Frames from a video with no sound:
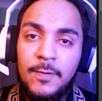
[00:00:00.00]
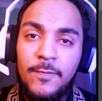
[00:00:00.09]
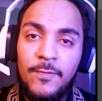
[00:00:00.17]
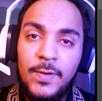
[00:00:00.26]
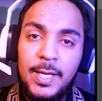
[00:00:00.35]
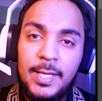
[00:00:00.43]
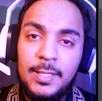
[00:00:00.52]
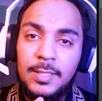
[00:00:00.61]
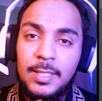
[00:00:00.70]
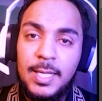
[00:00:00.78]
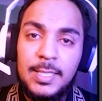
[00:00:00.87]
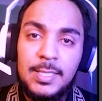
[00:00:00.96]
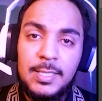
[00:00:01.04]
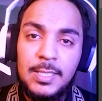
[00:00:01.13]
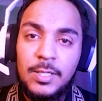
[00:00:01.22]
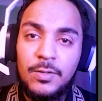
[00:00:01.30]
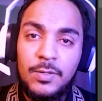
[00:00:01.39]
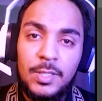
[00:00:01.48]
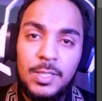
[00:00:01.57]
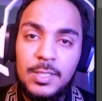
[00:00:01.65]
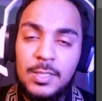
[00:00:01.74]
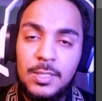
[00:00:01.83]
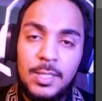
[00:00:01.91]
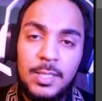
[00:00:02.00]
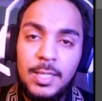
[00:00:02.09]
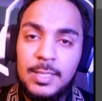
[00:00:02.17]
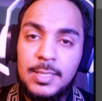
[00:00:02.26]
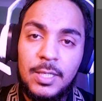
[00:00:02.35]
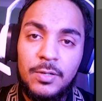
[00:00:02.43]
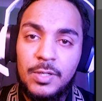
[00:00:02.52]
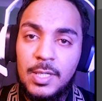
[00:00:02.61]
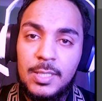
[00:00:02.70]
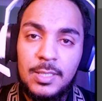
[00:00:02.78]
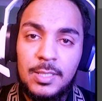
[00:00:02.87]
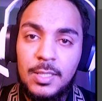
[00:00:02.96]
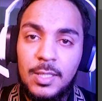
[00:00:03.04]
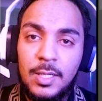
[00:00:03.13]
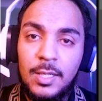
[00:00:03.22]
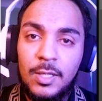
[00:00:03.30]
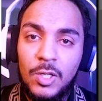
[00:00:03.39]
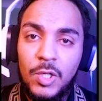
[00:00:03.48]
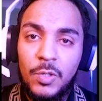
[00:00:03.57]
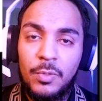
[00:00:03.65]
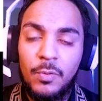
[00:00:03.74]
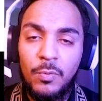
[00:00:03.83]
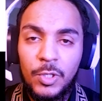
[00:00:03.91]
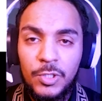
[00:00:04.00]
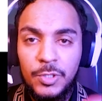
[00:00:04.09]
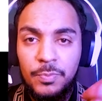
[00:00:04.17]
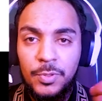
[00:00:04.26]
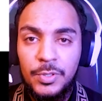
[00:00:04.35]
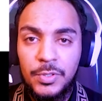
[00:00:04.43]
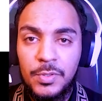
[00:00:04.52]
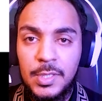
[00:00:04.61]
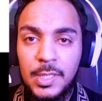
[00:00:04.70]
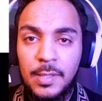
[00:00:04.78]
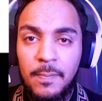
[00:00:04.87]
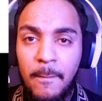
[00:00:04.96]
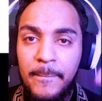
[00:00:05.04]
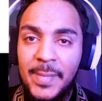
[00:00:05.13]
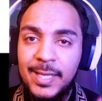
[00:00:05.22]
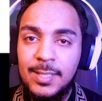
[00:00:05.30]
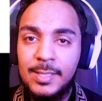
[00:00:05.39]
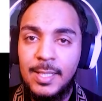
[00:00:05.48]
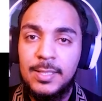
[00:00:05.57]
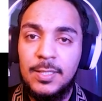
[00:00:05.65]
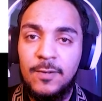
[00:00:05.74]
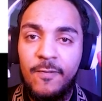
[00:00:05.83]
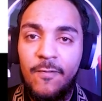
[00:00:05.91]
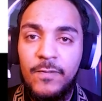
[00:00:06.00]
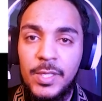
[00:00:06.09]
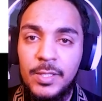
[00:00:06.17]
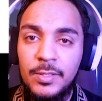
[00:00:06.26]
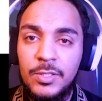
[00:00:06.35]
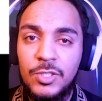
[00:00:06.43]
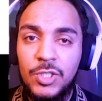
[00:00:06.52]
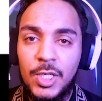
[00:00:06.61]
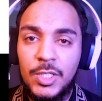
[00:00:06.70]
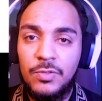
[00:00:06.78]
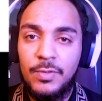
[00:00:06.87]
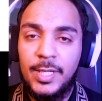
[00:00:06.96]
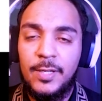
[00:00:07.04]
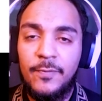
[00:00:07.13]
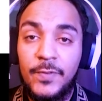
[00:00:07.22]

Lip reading: find that synchronicity there, where what you're producing makes sense. It feels just right. It